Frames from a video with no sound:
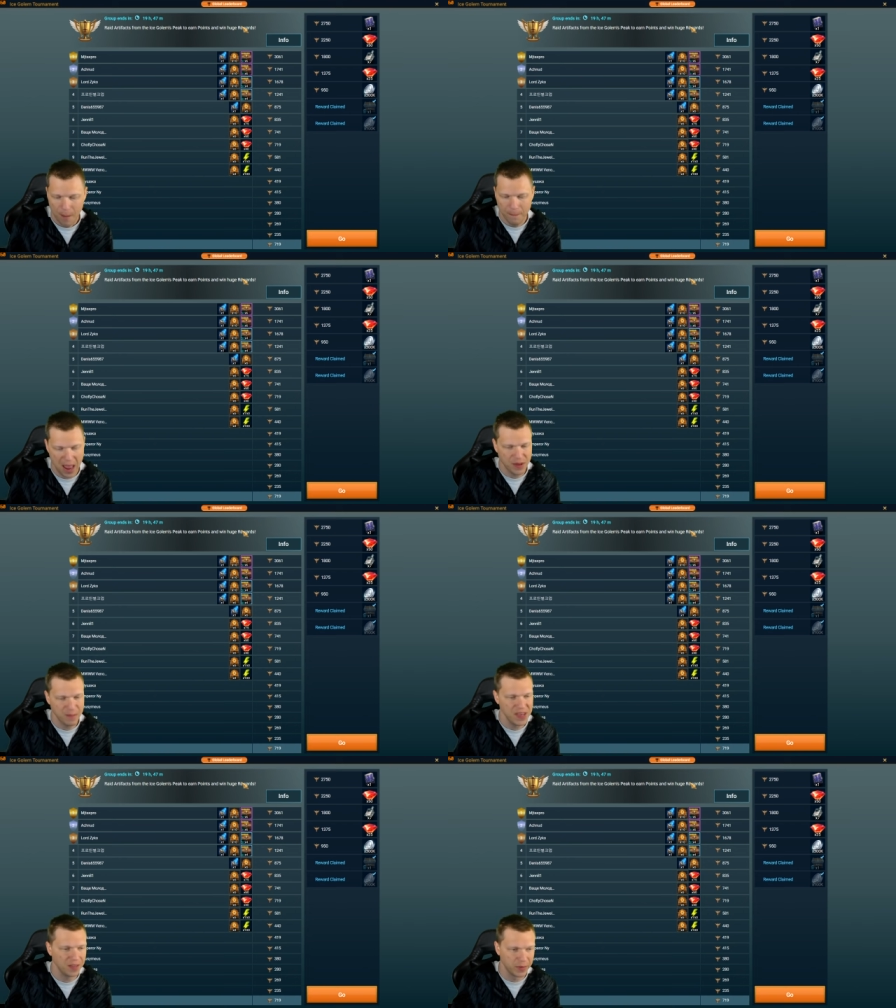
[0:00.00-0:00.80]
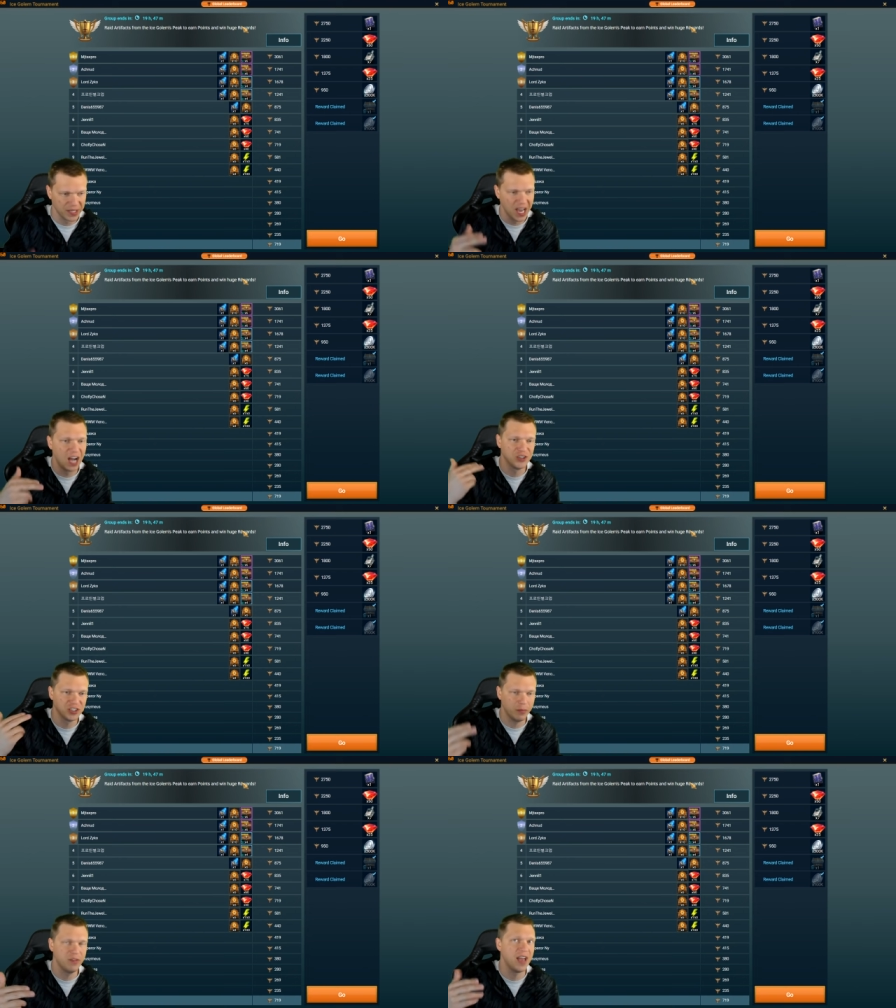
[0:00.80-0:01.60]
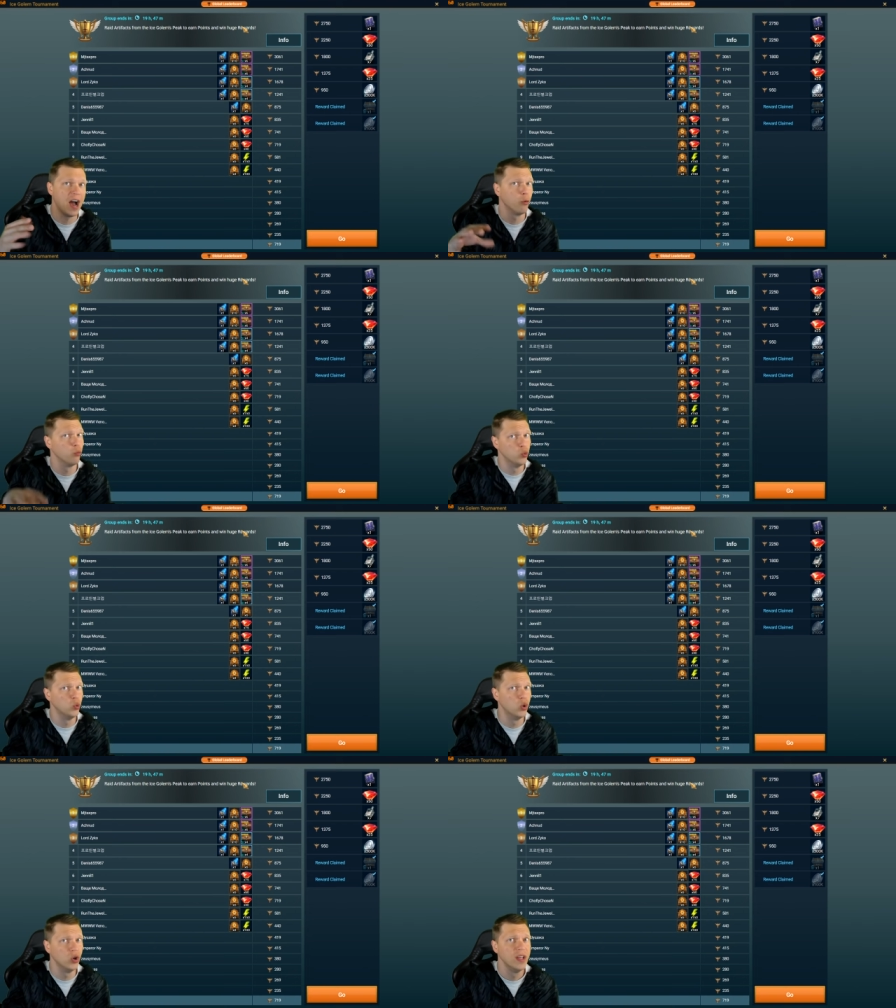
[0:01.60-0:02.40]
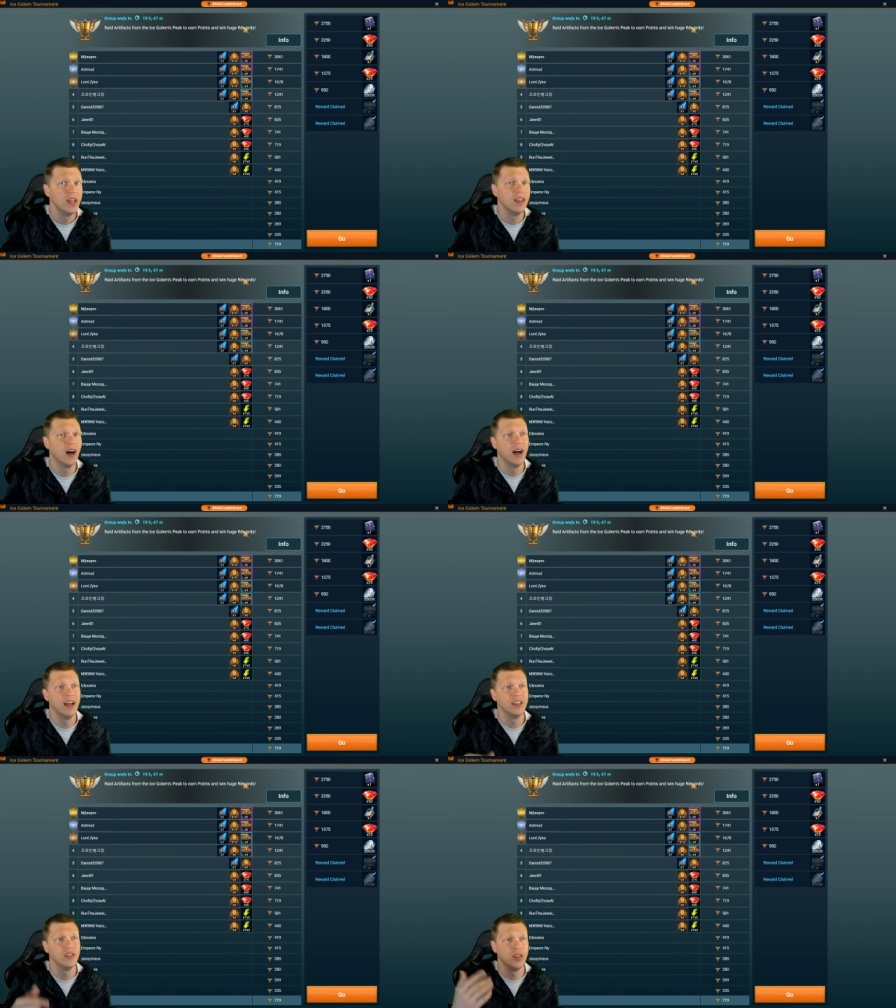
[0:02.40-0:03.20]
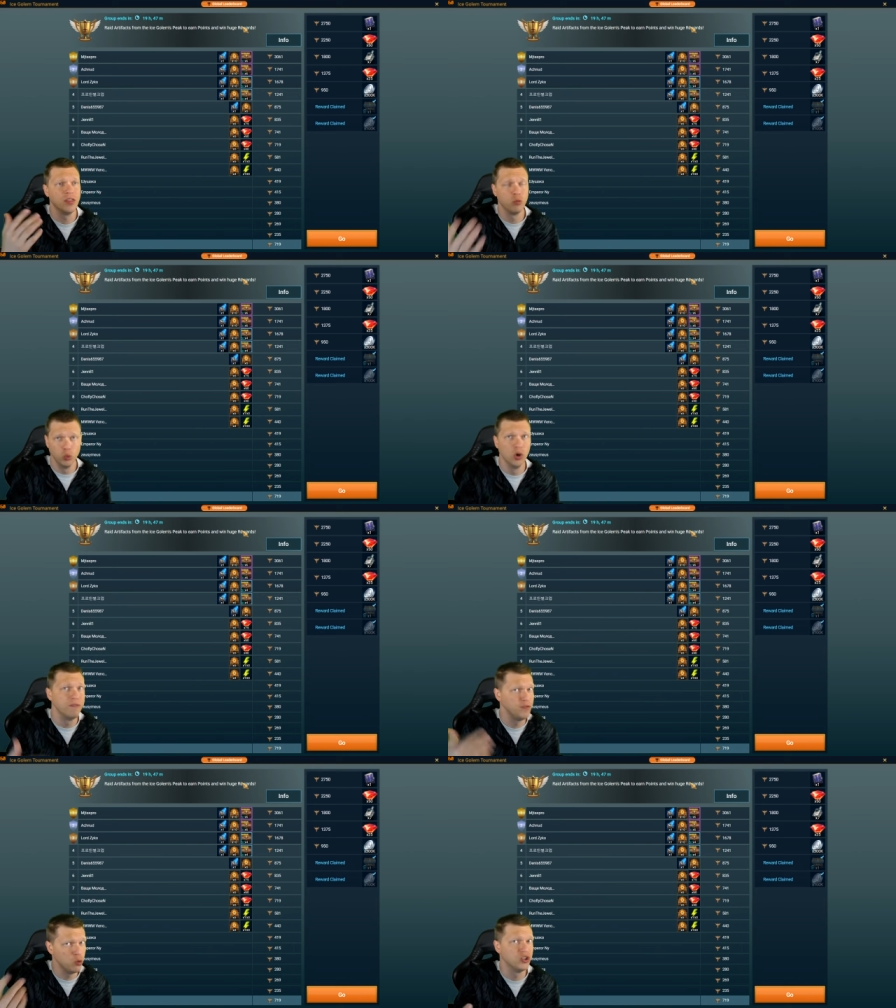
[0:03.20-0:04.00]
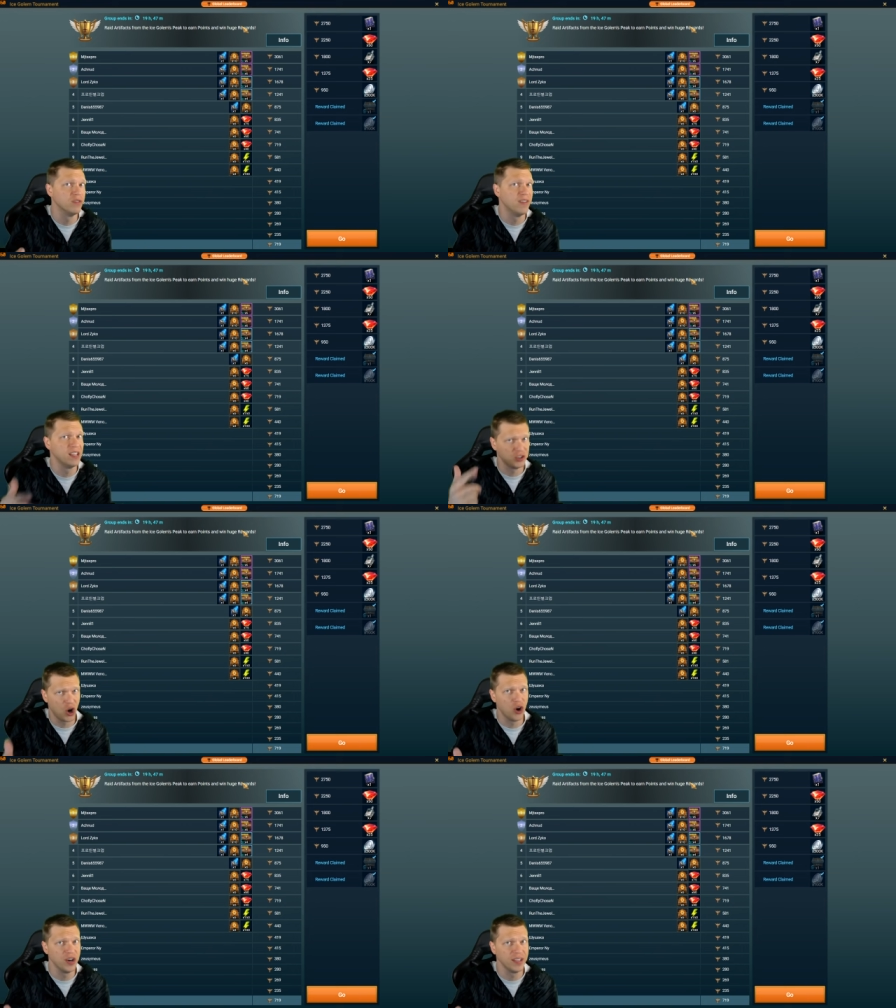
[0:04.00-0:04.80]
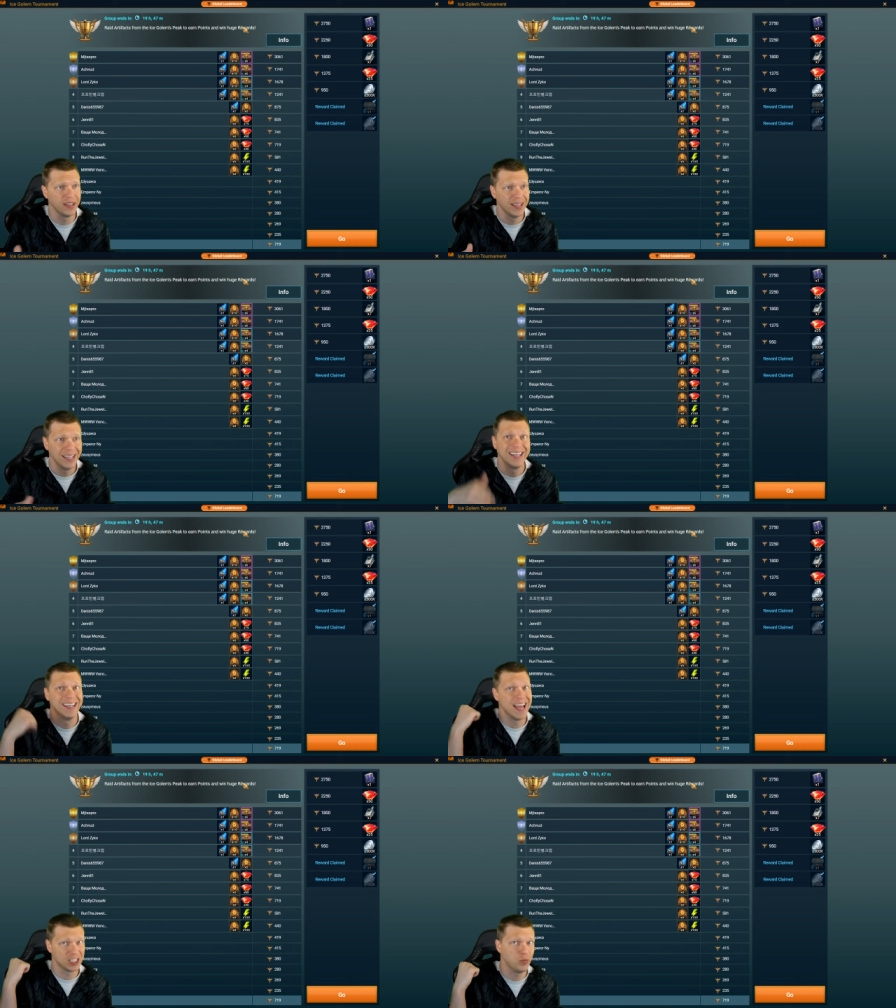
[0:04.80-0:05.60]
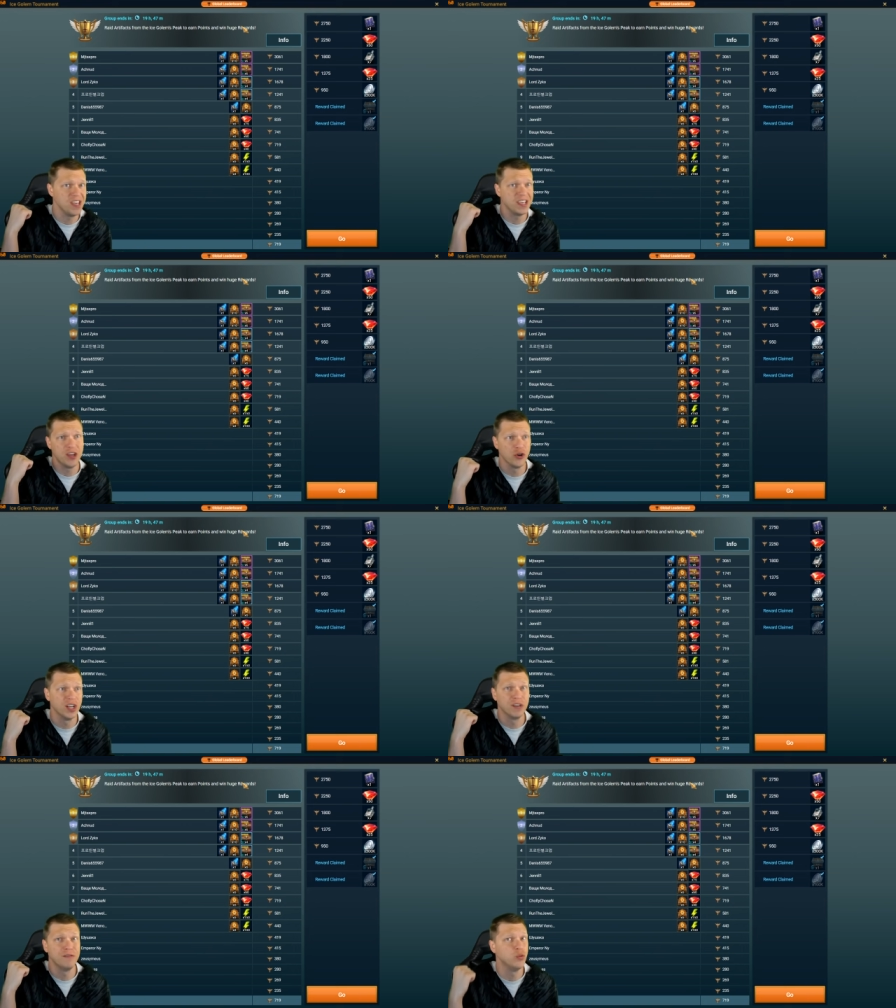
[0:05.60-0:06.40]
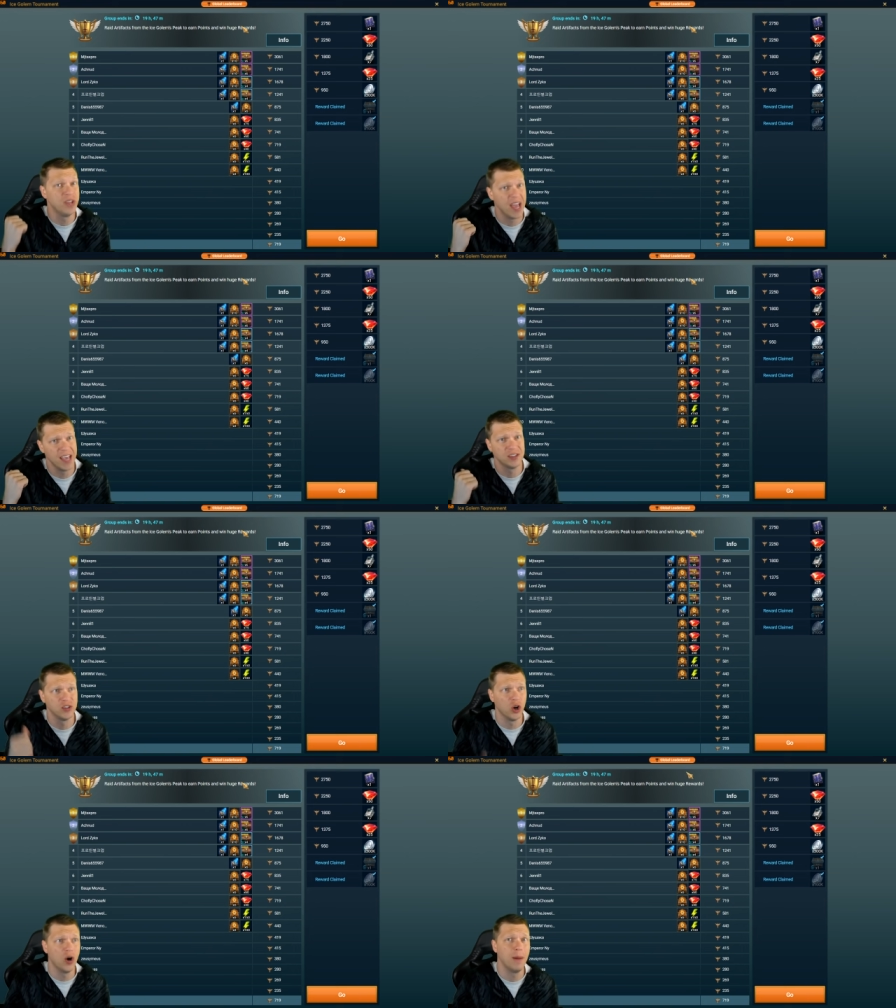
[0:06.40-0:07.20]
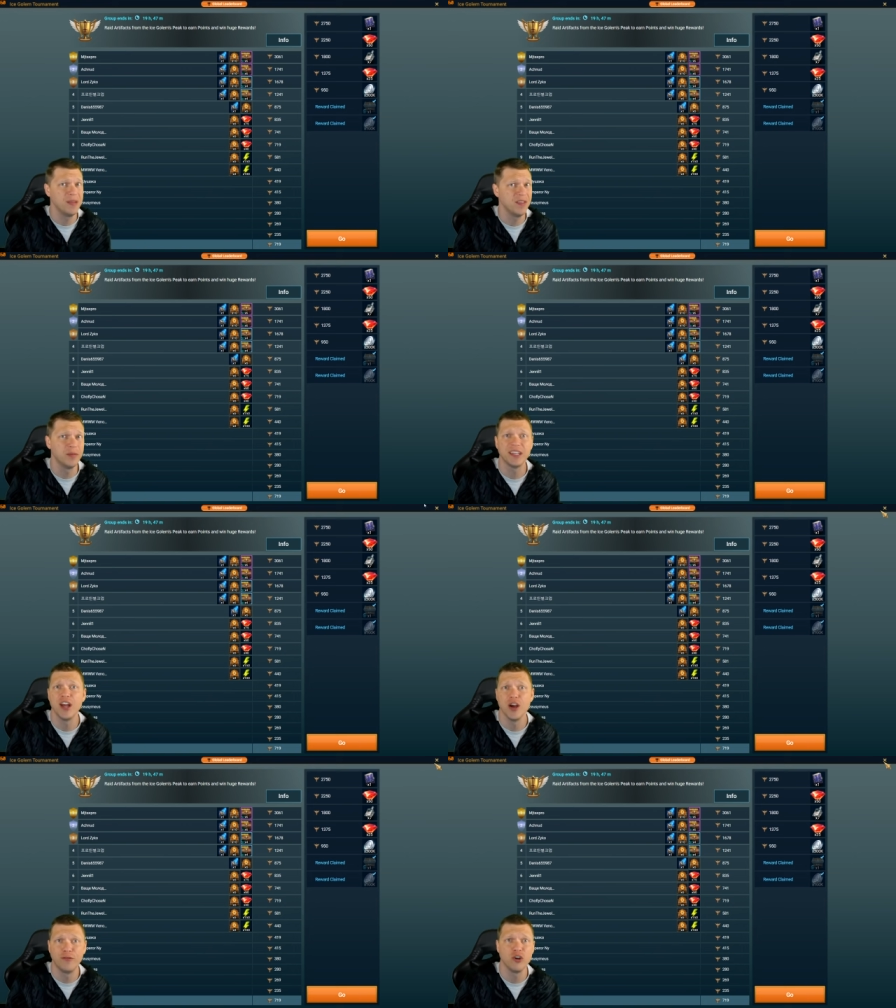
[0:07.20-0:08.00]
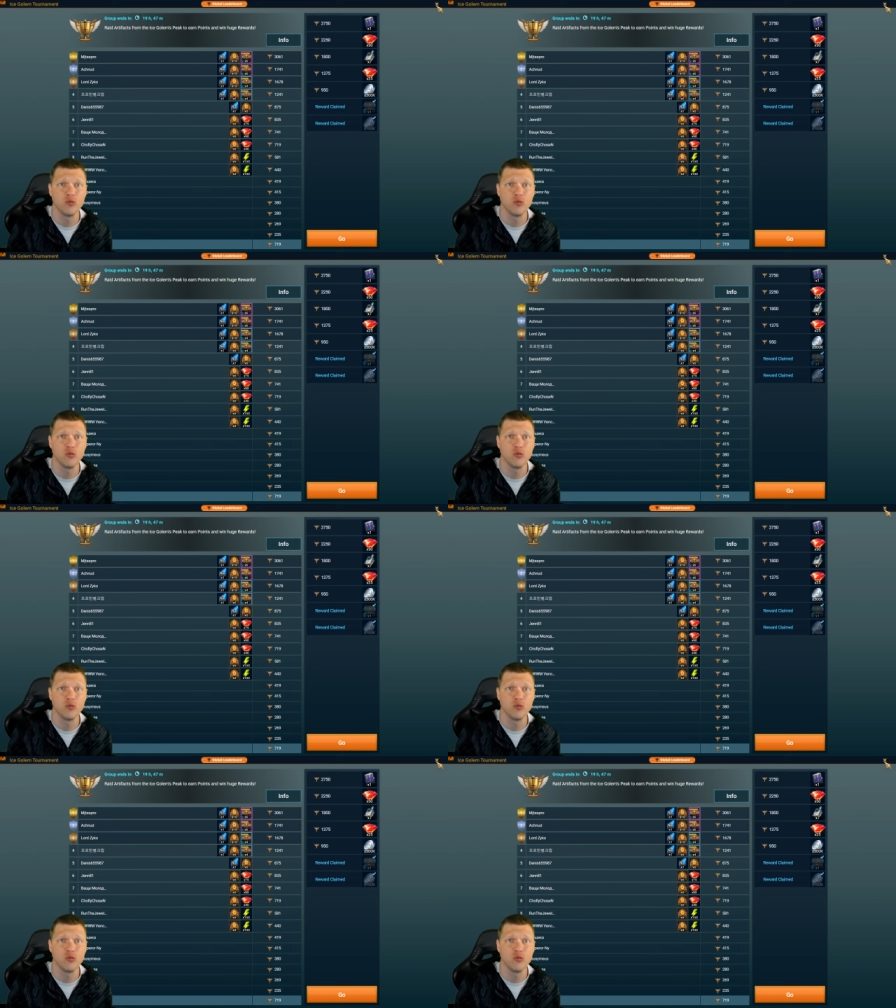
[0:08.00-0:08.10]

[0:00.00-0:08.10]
maybe be a little bit conscious that we've got Rule, uh, the, the Rule Fusion event starting next week here in a few days. So uh, be a little bit careful on your